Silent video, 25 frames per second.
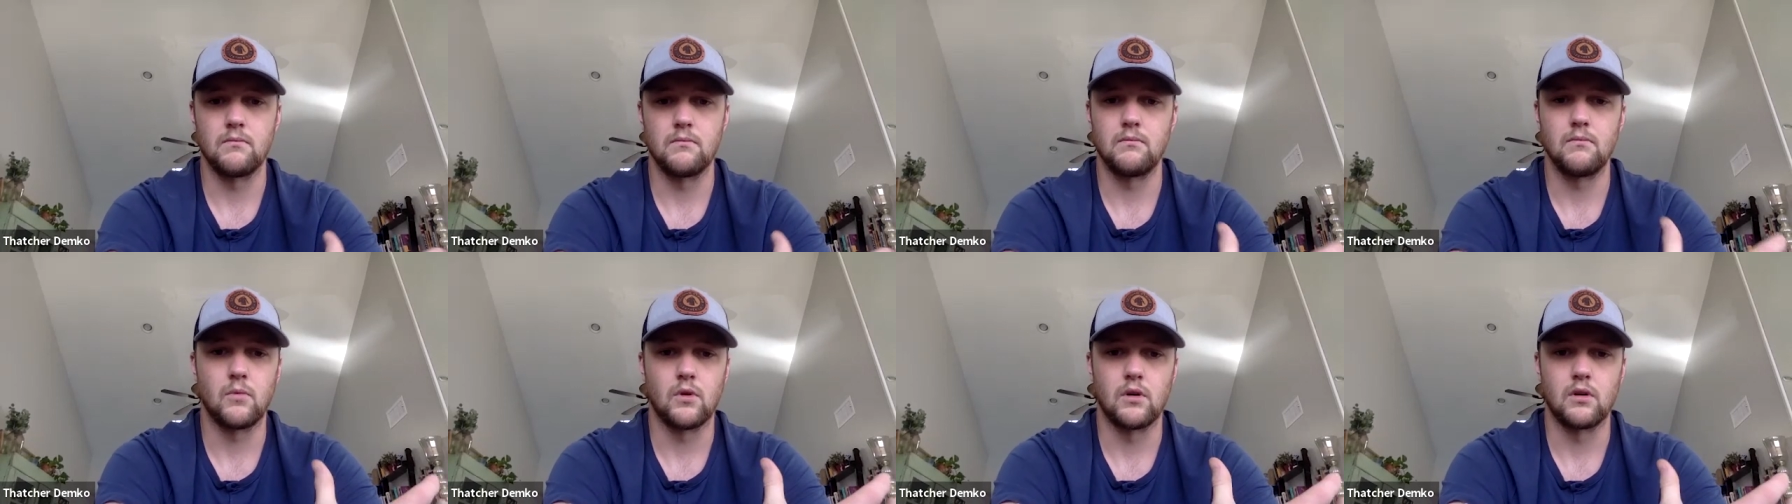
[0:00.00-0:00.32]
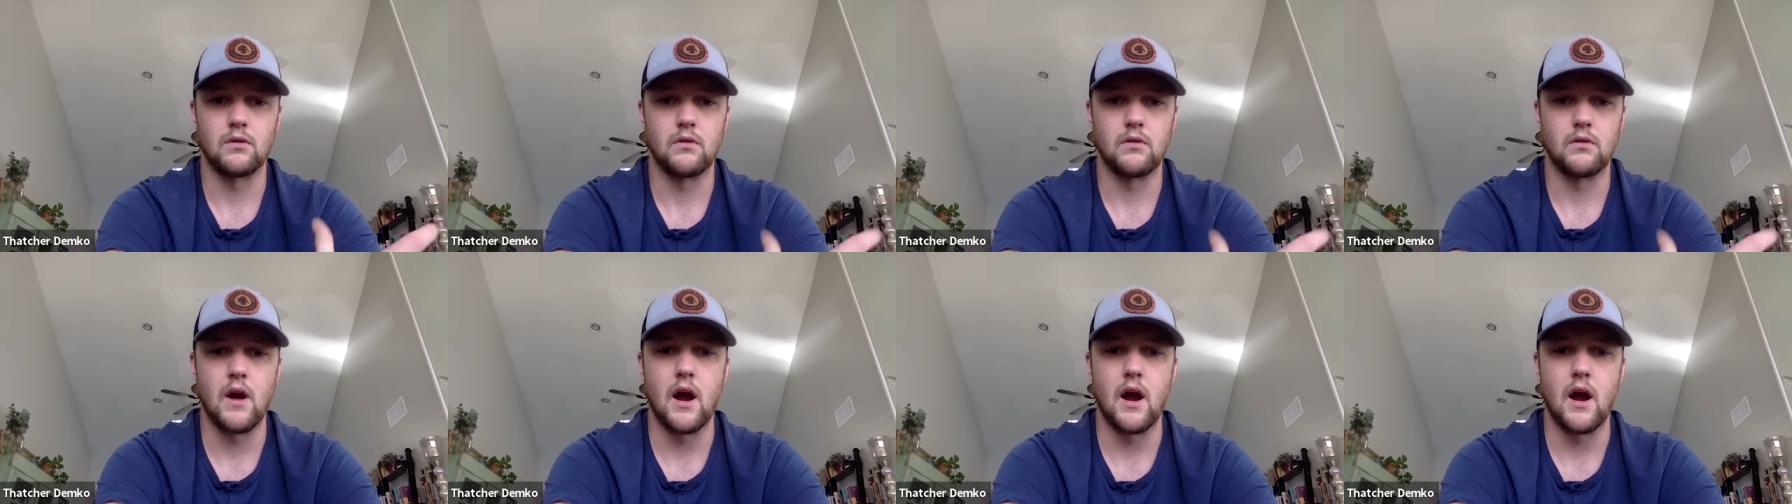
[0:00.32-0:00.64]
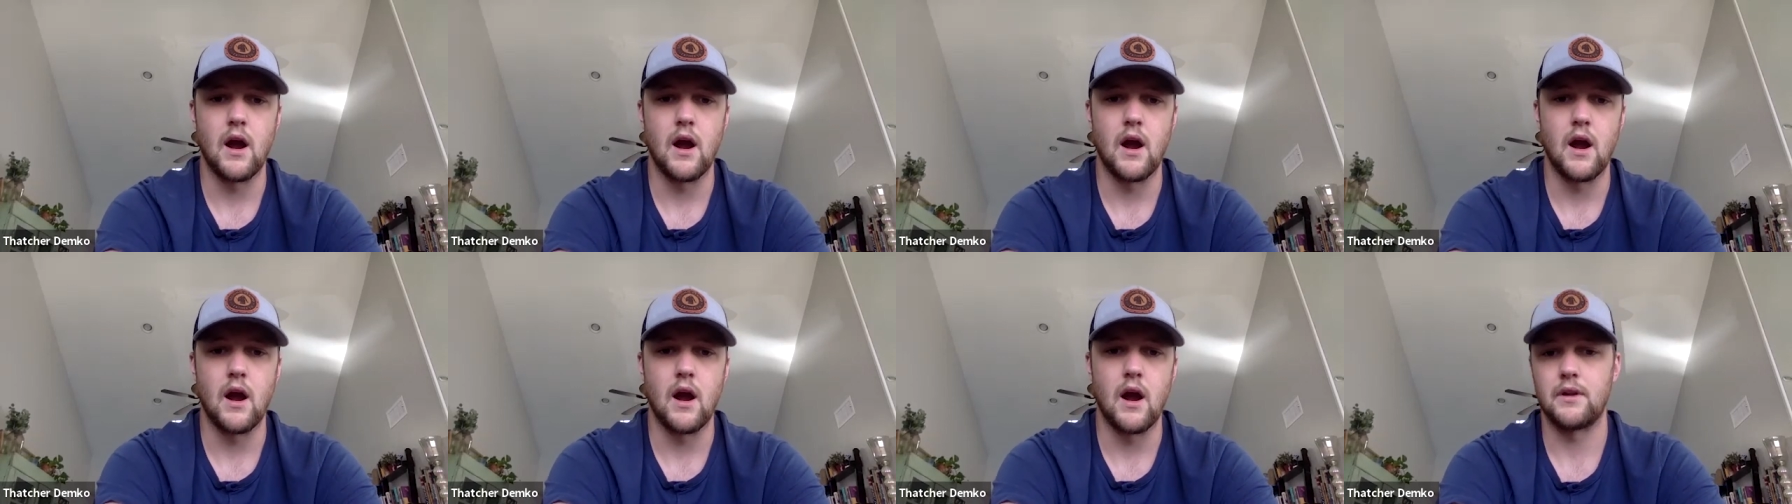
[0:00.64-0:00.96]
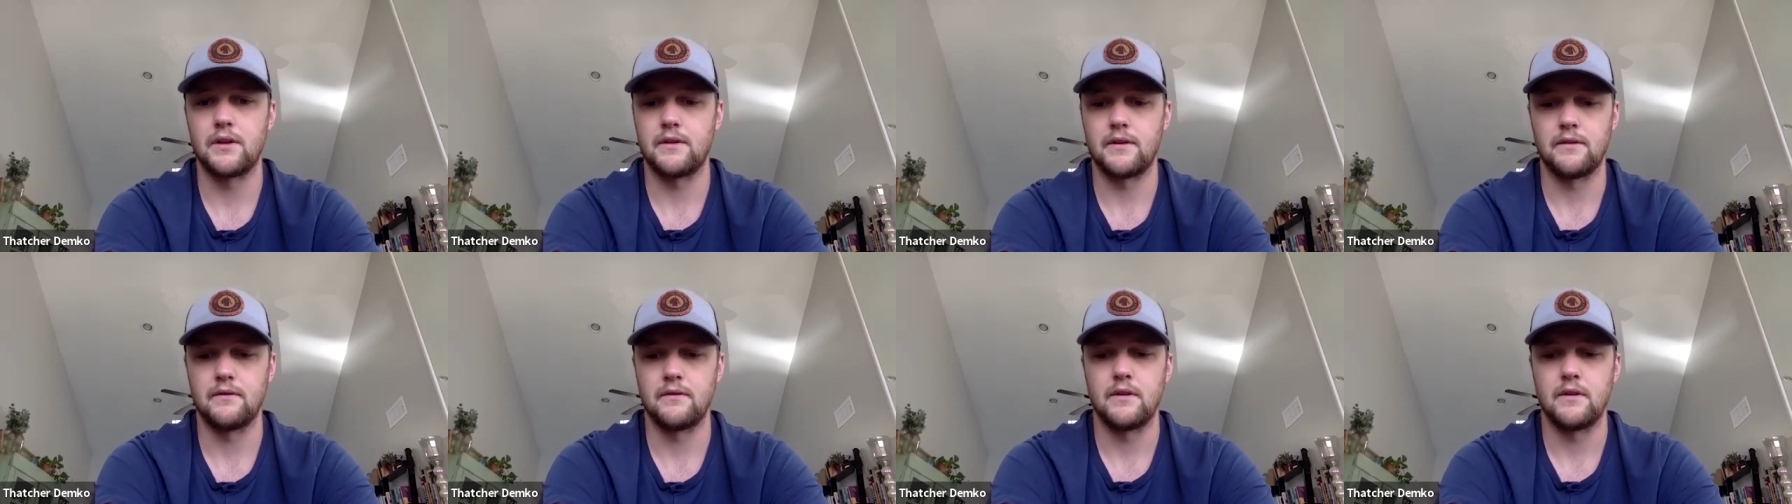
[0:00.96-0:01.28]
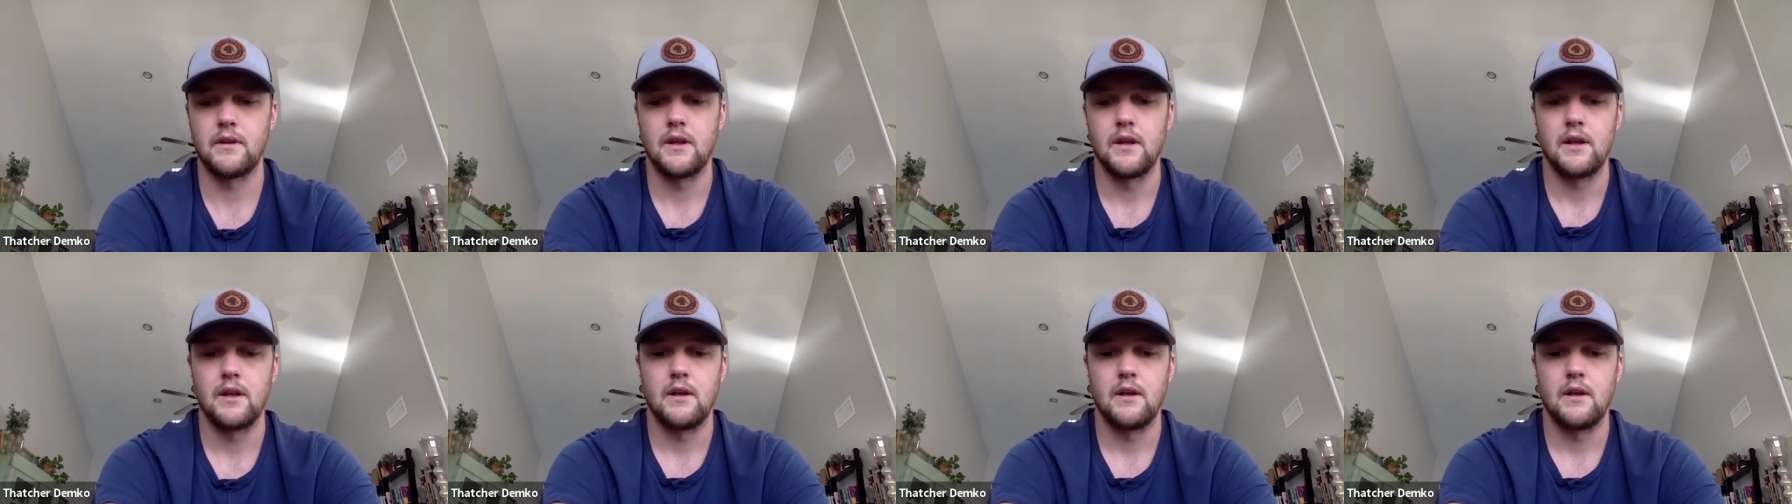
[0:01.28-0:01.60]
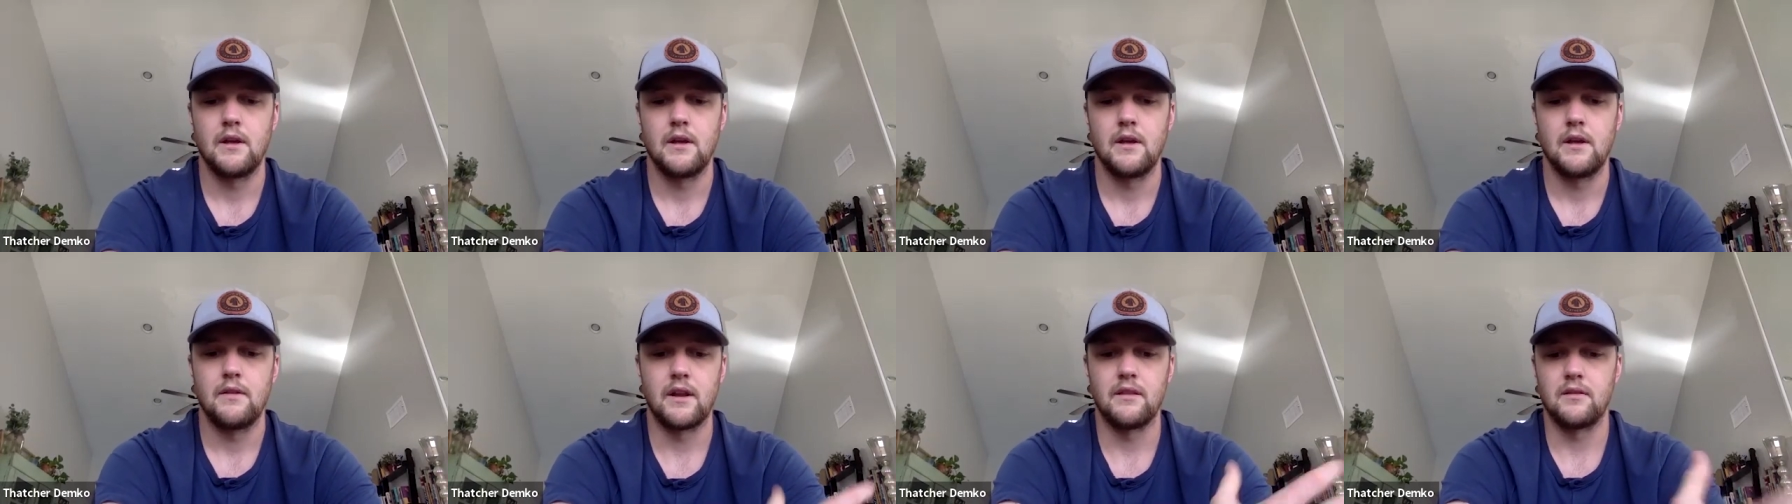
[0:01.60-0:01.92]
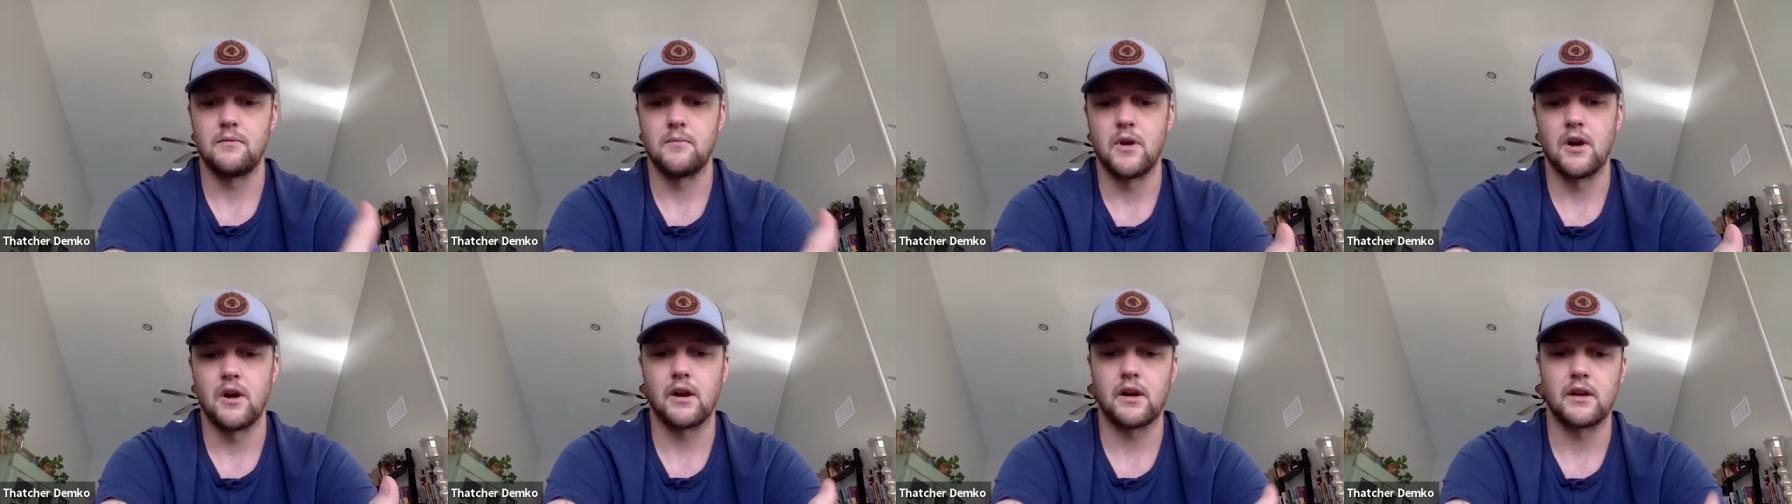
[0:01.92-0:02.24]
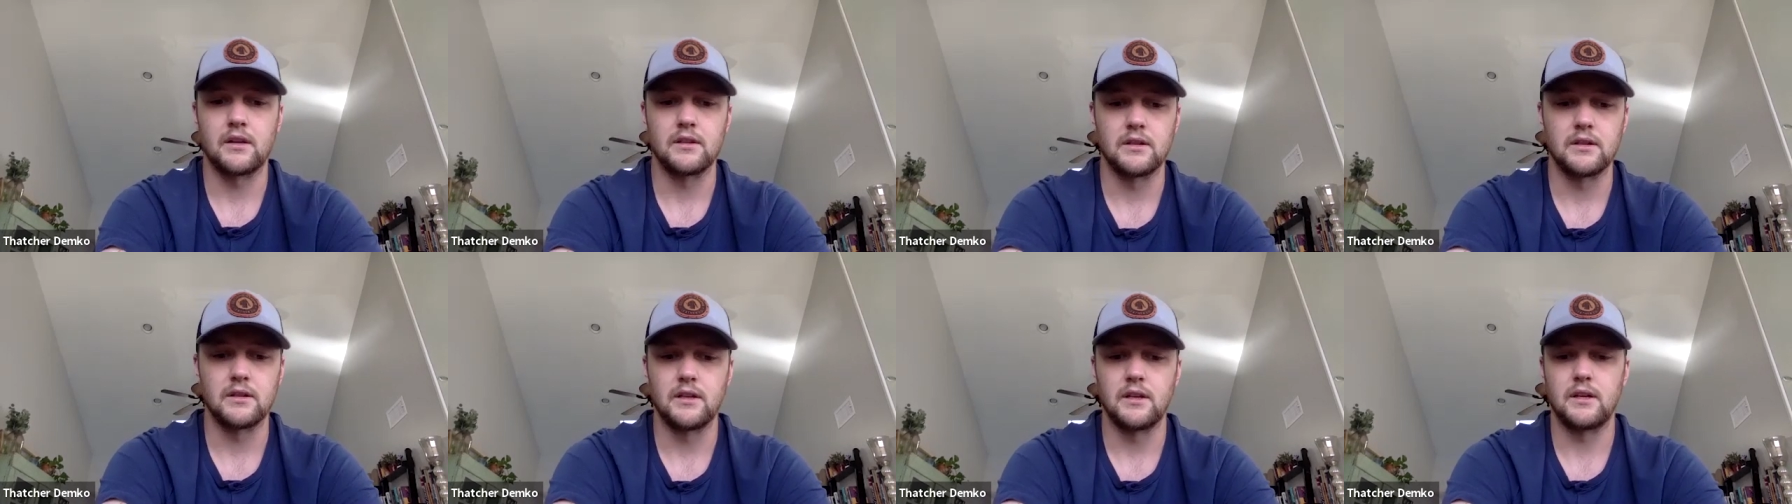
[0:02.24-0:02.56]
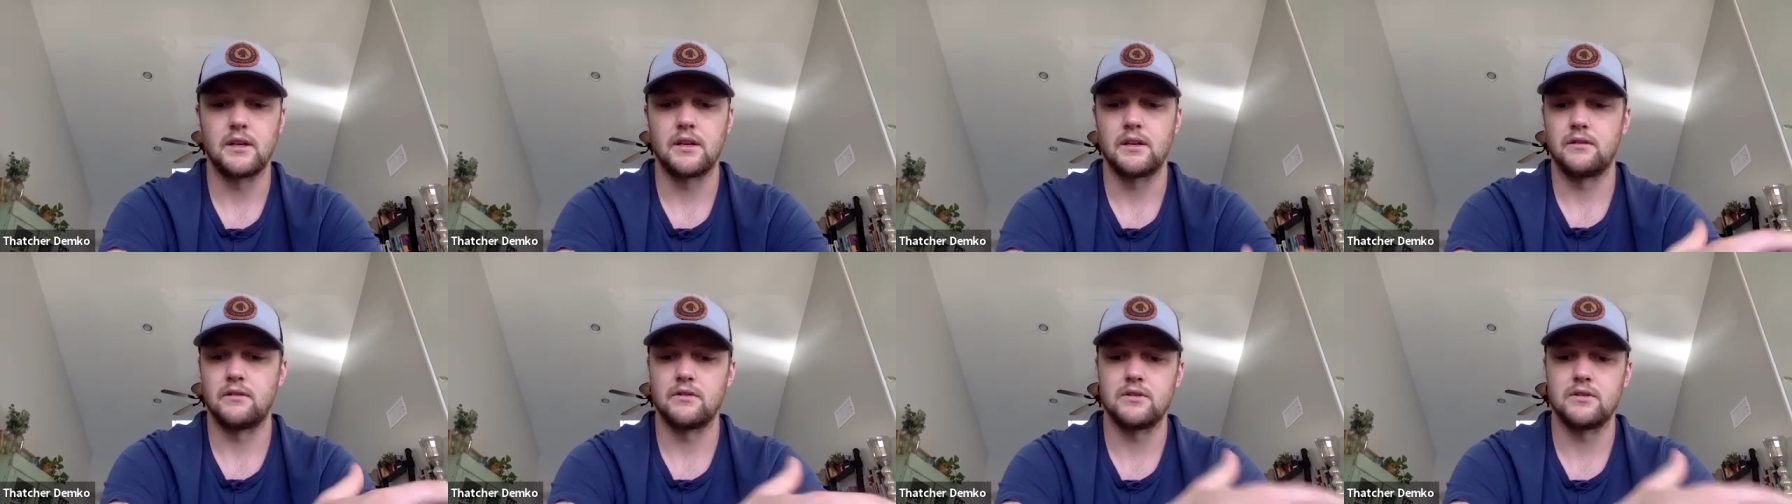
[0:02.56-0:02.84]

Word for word: more around it and then in the American League and